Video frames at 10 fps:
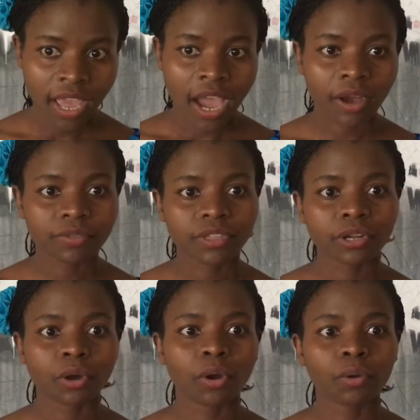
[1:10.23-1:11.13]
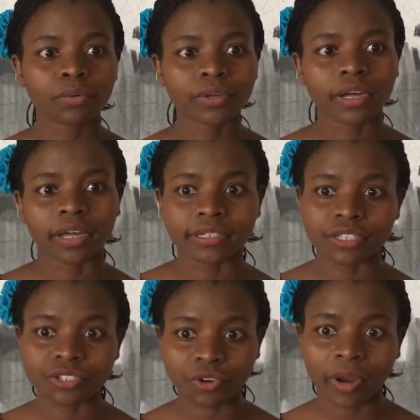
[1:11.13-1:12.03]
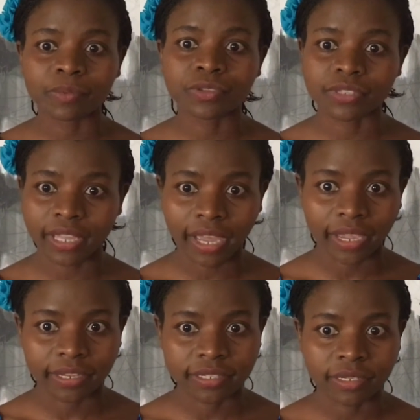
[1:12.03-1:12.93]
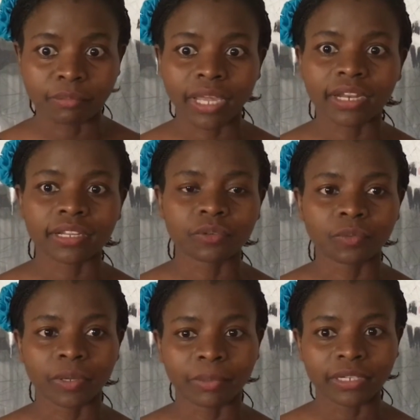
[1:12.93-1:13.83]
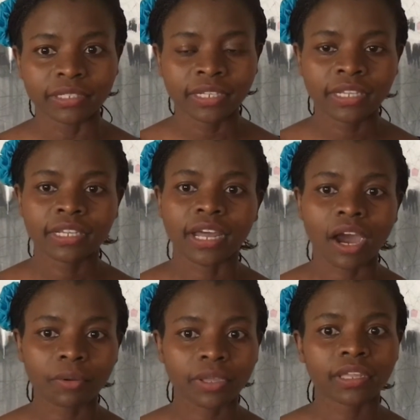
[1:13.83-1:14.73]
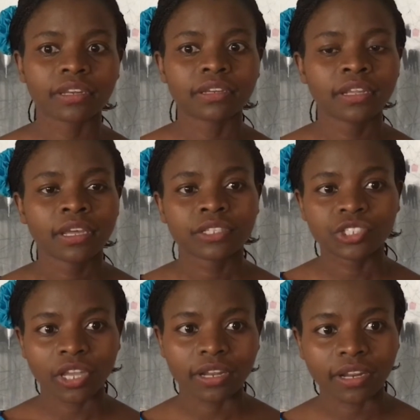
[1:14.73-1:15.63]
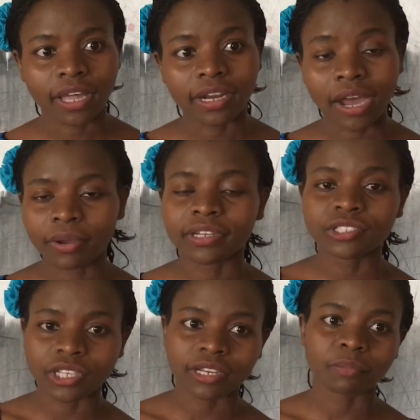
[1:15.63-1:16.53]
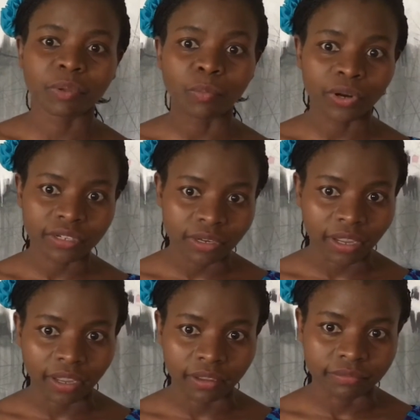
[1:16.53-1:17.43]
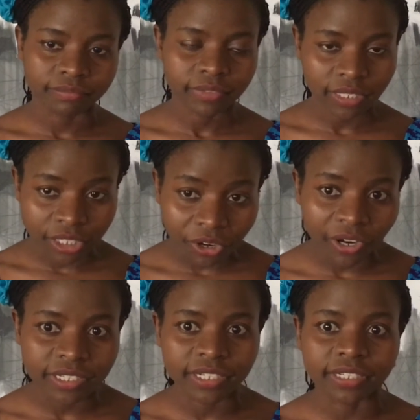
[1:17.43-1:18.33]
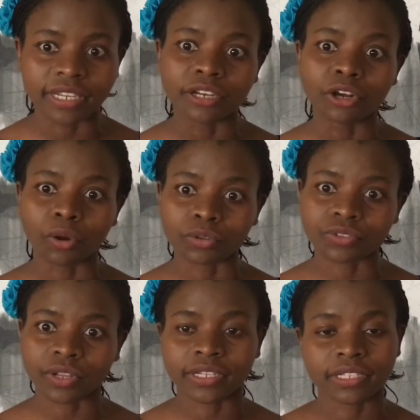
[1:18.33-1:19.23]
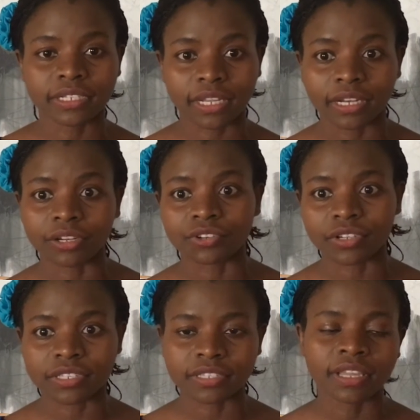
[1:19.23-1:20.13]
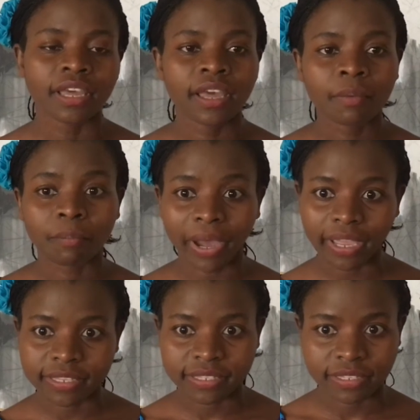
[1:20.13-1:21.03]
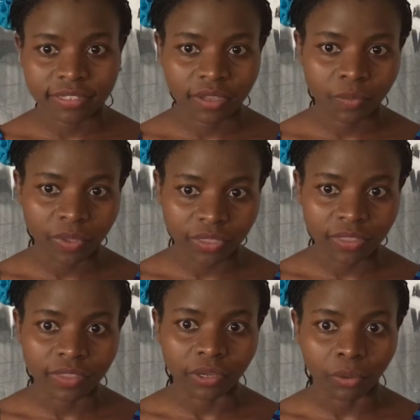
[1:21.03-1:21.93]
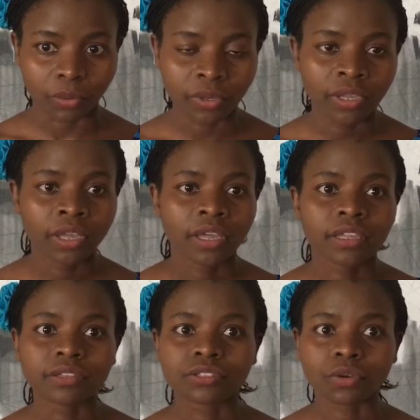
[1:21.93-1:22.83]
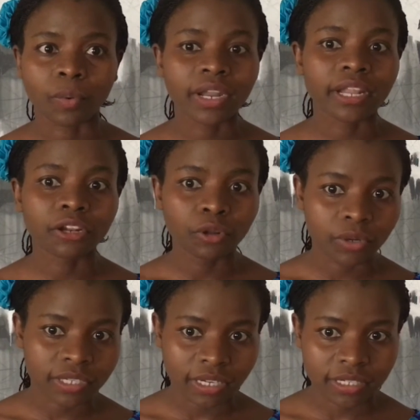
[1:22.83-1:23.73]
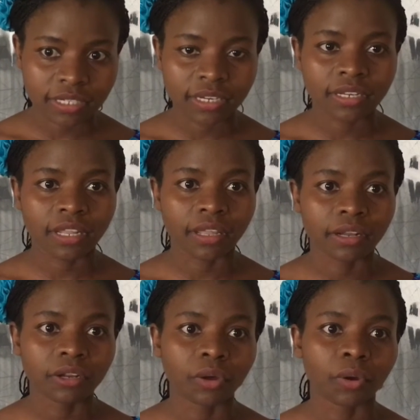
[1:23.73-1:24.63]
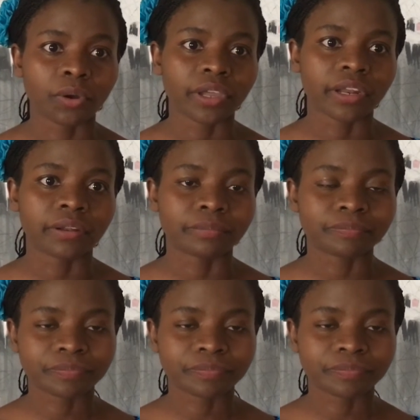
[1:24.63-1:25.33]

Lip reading: how the law describes society, men and women, and how can gender be more integrated in law so that it can address biases within the law. And so when I looked at the law in